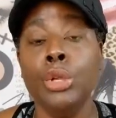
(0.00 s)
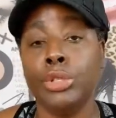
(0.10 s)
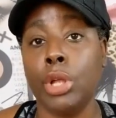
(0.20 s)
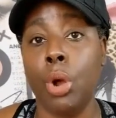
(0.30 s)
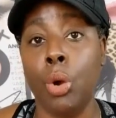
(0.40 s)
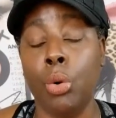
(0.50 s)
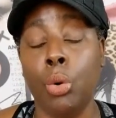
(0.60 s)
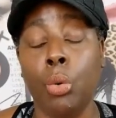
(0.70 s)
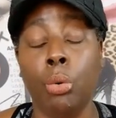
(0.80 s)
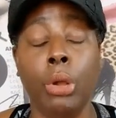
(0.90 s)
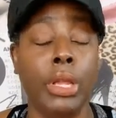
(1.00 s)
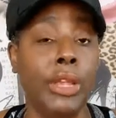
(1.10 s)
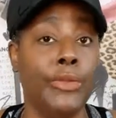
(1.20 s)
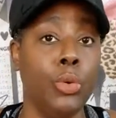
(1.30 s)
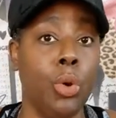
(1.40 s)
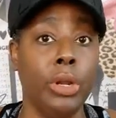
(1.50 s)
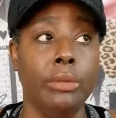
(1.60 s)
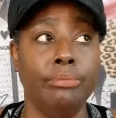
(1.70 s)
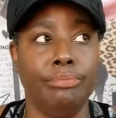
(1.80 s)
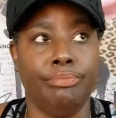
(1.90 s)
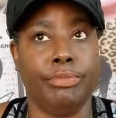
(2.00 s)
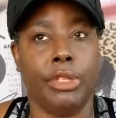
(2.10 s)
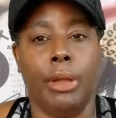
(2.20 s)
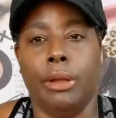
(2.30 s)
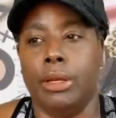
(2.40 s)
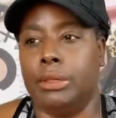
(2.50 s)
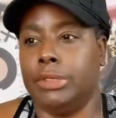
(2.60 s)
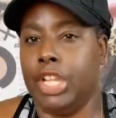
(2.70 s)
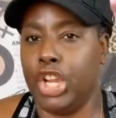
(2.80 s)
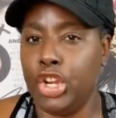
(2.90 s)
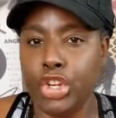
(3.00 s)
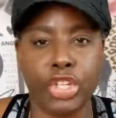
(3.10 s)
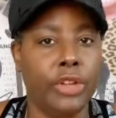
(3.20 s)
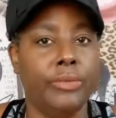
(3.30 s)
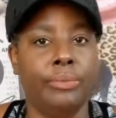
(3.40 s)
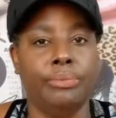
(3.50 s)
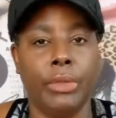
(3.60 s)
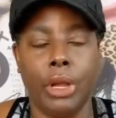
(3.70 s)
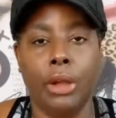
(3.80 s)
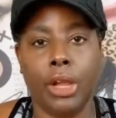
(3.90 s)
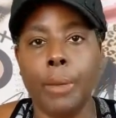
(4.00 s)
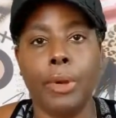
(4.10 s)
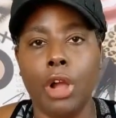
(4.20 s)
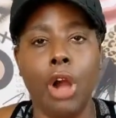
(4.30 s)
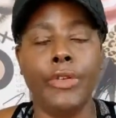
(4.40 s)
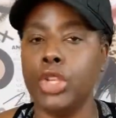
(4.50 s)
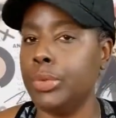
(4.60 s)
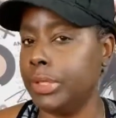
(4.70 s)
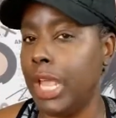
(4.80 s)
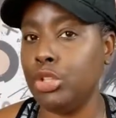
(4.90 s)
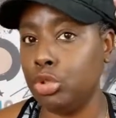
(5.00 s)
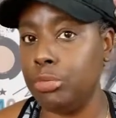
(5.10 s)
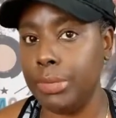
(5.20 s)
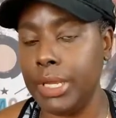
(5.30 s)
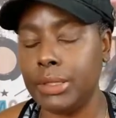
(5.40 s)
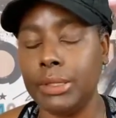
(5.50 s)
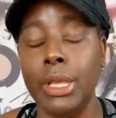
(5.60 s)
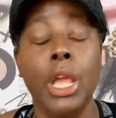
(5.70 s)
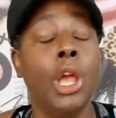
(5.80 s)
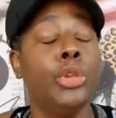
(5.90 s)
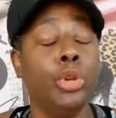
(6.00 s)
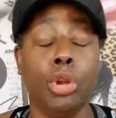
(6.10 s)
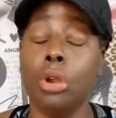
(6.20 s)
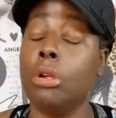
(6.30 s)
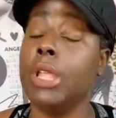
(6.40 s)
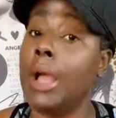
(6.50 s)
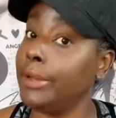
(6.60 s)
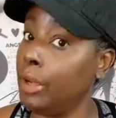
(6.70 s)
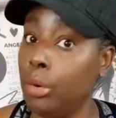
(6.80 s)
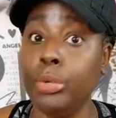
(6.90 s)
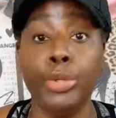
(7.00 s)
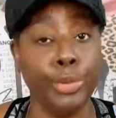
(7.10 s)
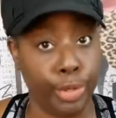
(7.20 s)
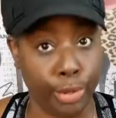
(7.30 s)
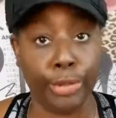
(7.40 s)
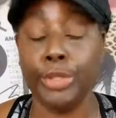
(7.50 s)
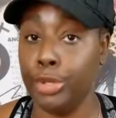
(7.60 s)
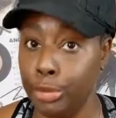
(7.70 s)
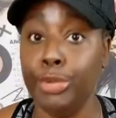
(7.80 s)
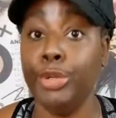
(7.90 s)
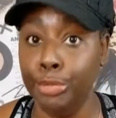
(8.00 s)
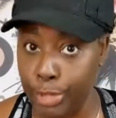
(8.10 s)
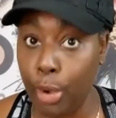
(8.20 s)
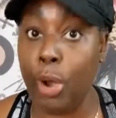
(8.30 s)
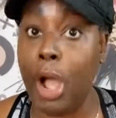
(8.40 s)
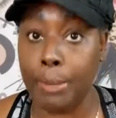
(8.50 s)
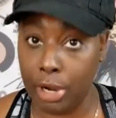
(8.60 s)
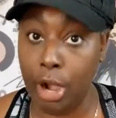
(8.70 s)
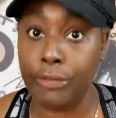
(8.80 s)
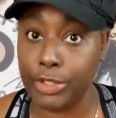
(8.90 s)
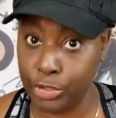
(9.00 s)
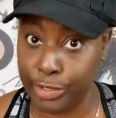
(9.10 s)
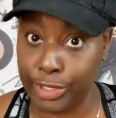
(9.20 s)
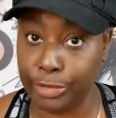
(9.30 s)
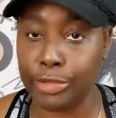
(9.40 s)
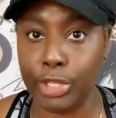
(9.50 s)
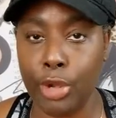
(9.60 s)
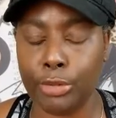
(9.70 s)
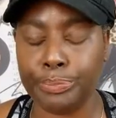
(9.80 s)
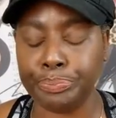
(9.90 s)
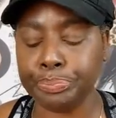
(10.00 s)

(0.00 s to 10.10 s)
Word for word: so if you wanted the the energy of a cup of coffee, you would take two mints. Your girl, y'all know you girl, you you know I'm a coffee drinker. So